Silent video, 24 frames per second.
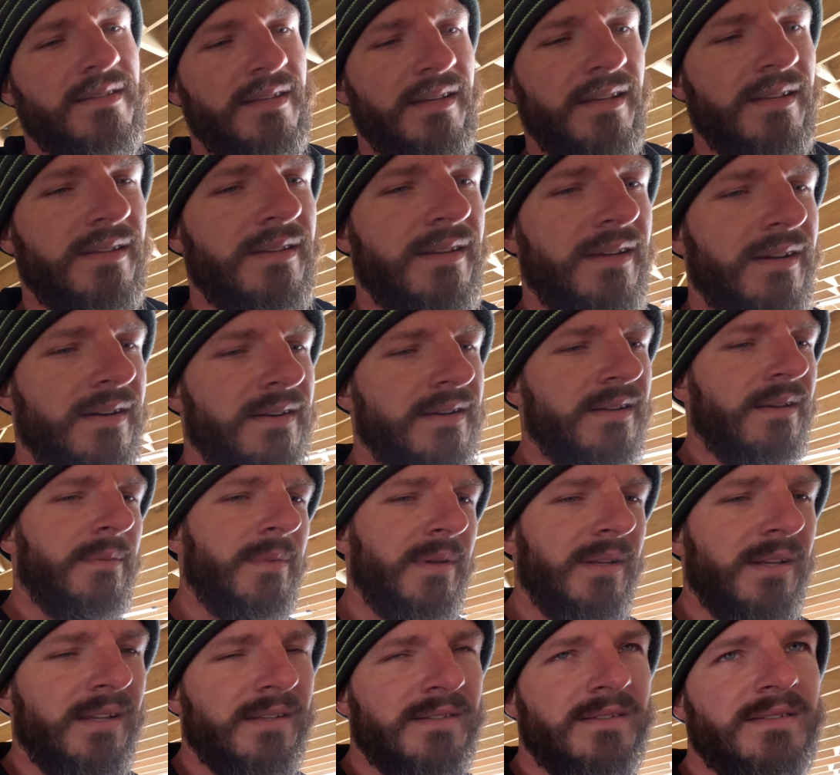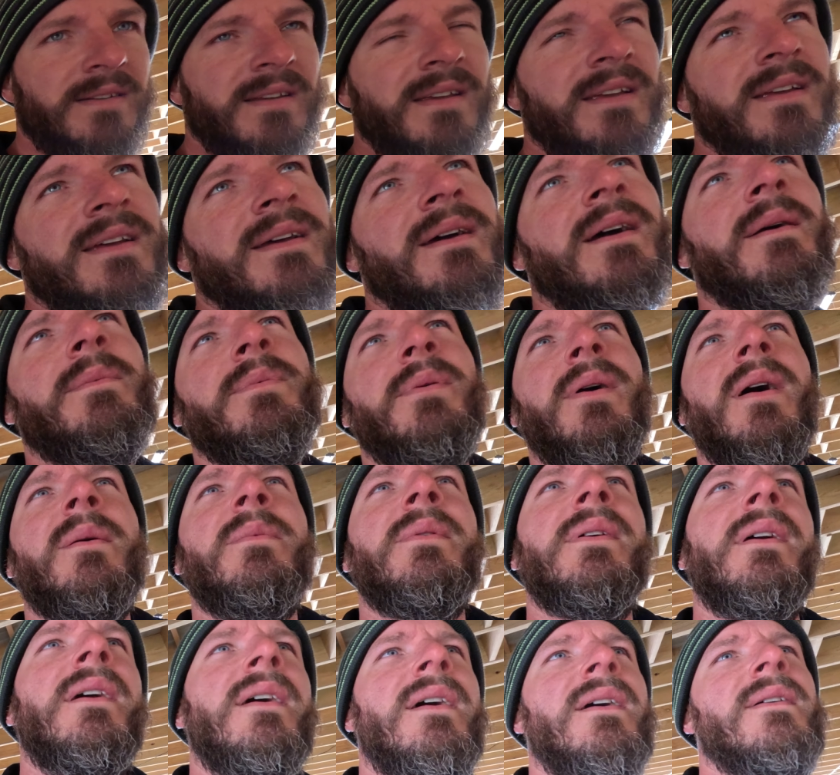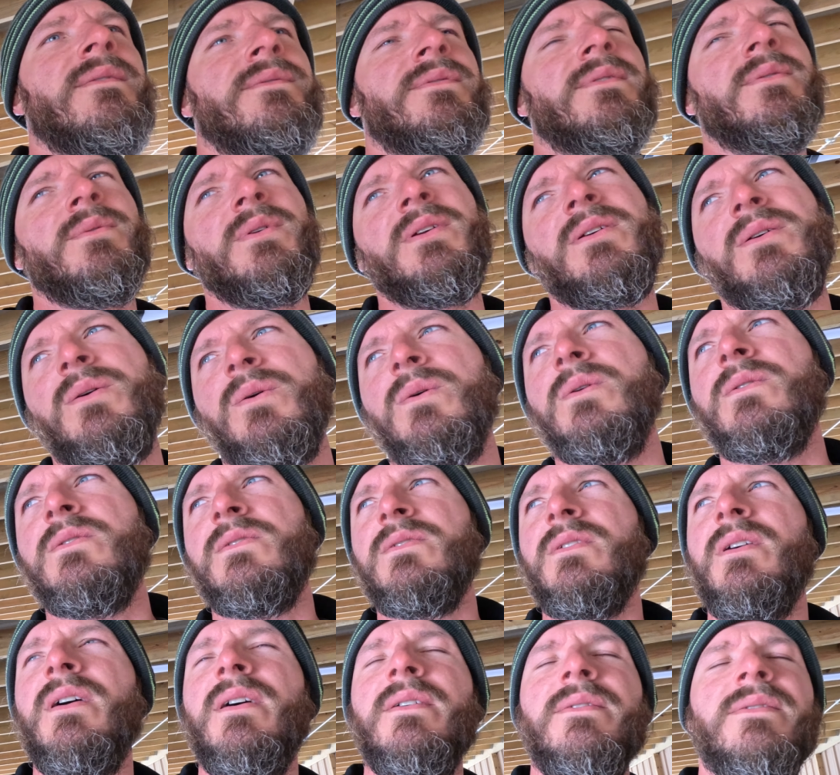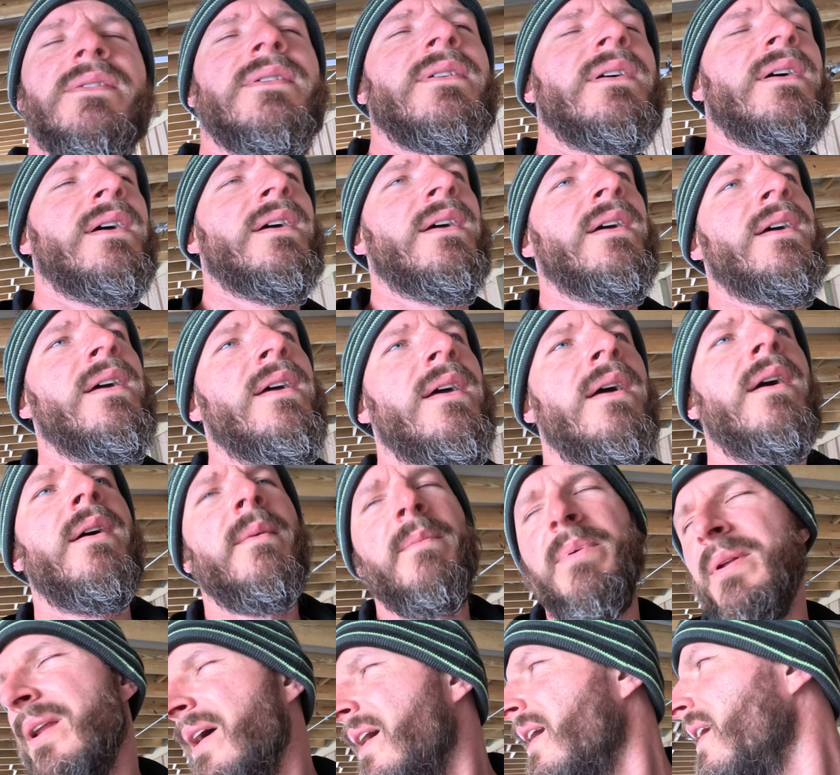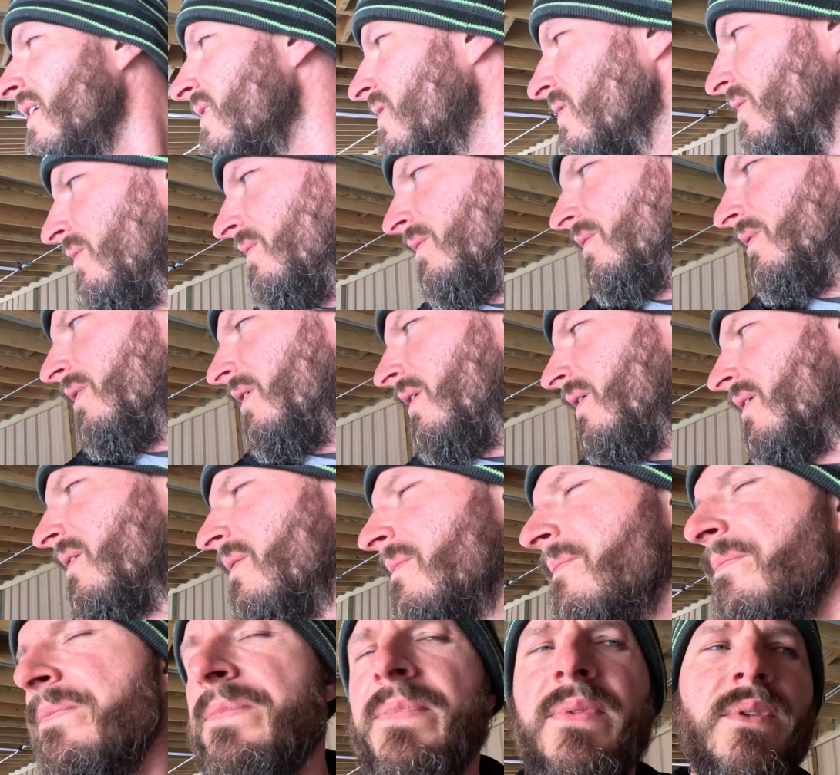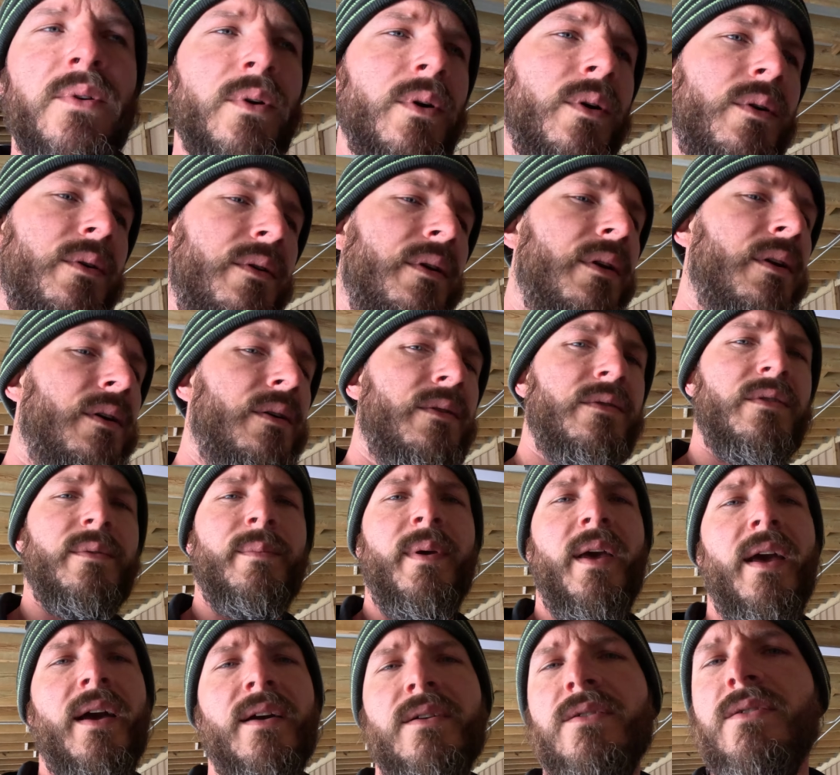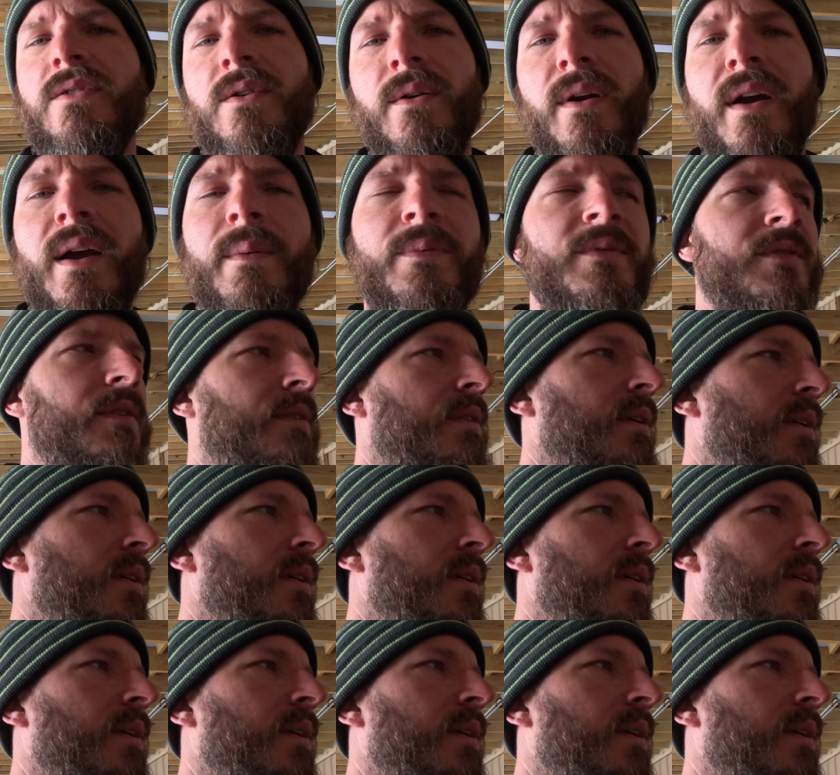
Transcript: getting there. I mean, I probably have 3 cords left, but I do throw, you know, some ash scraps in